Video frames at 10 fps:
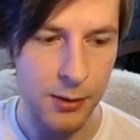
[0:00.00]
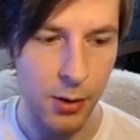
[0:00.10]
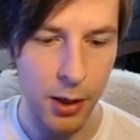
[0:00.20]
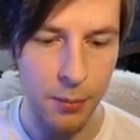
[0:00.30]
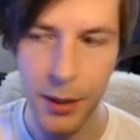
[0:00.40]
So
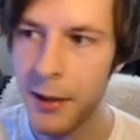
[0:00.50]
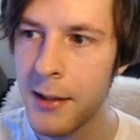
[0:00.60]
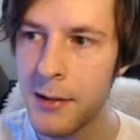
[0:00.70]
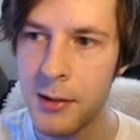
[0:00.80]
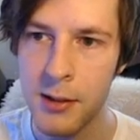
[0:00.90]
I'm going to play
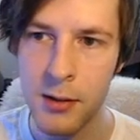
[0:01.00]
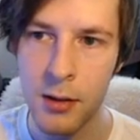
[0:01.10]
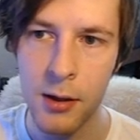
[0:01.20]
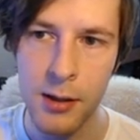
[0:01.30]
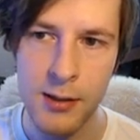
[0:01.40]
this, just so
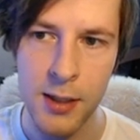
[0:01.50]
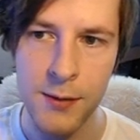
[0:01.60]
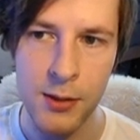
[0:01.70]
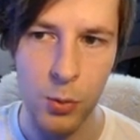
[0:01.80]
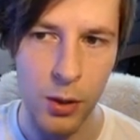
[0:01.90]
that it saves
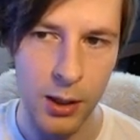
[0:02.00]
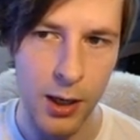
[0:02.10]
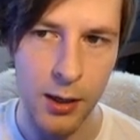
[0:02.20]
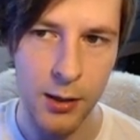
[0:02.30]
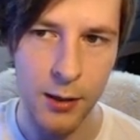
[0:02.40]
us one
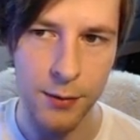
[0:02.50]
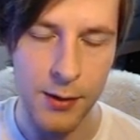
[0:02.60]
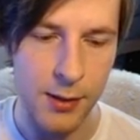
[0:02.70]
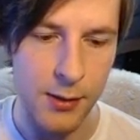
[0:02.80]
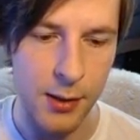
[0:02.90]
card if
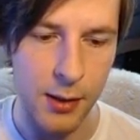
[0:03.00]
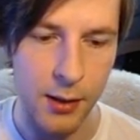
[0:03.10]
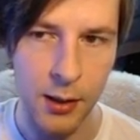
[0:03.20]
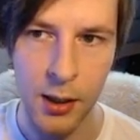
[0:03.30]
this is a,